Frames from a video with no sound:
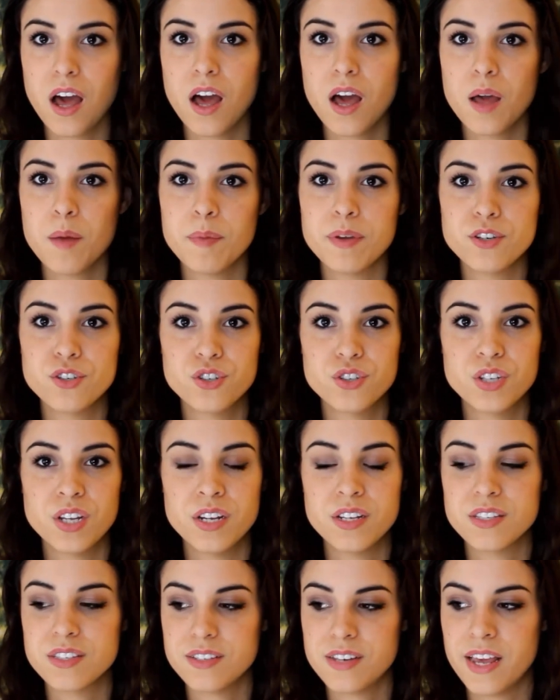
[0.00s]
I'm
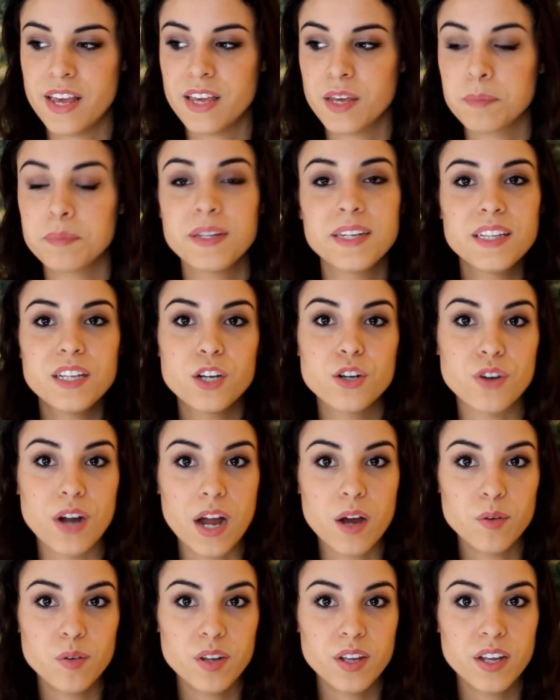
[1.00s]
interested in staying completely
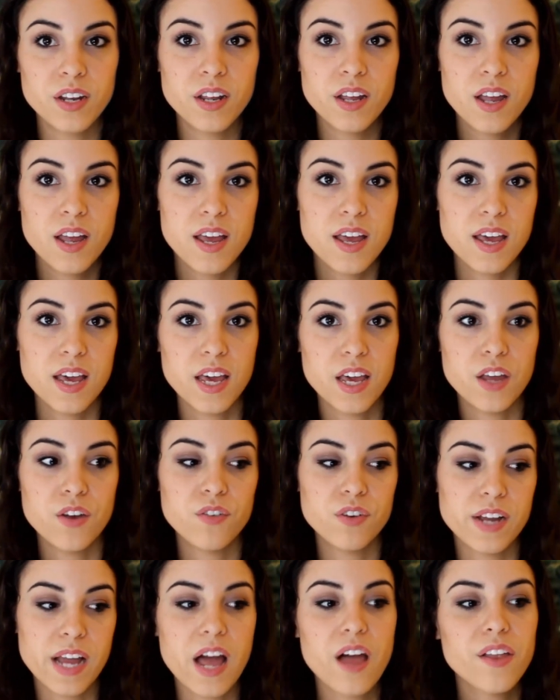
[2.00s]
grounded
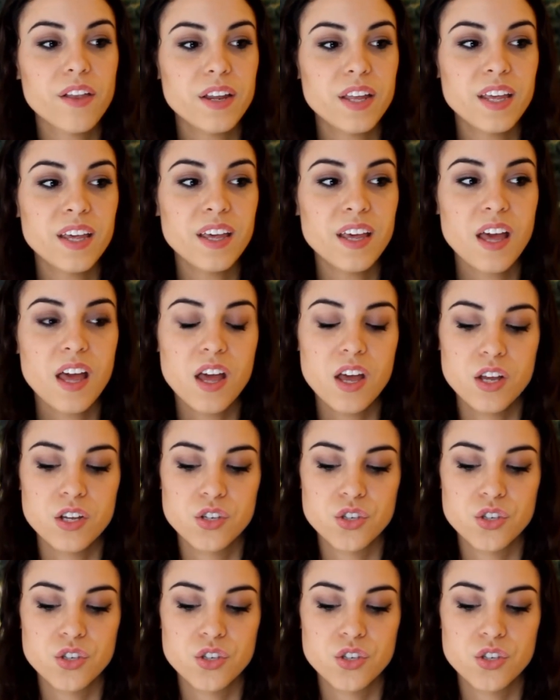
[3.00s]
in reality.